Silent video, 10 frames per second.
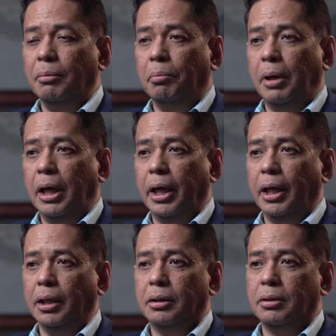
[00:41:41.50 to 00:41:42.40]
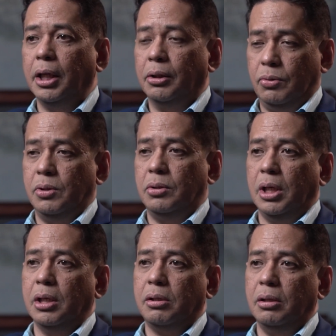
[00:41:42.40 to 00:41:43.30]
by trying to
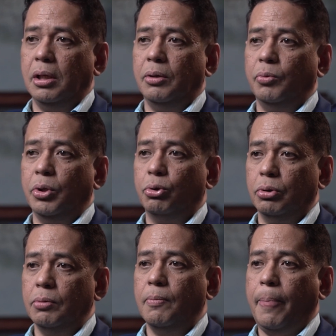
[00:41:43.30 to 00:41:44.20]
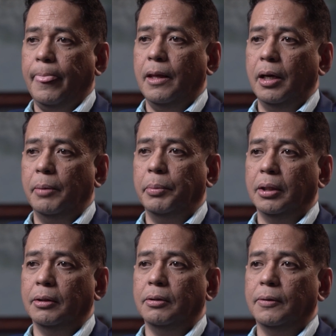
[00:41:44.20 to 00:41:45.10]
suggest that we should
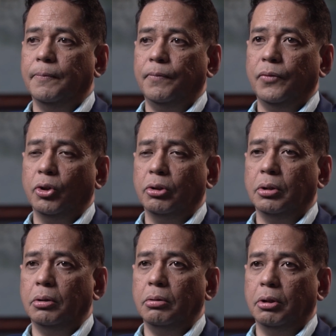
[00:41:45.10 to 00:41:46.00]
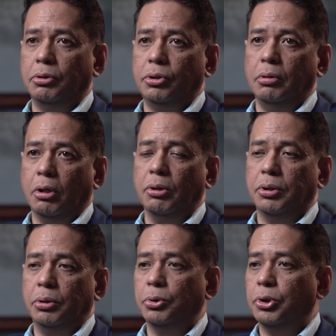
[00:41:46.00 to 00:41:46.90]
amend, the
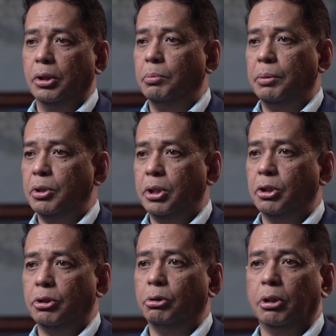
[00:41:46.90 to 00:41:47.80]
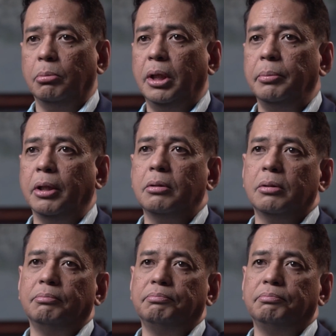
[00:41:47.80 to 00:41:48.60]
Constitution and maybe change the term limits?"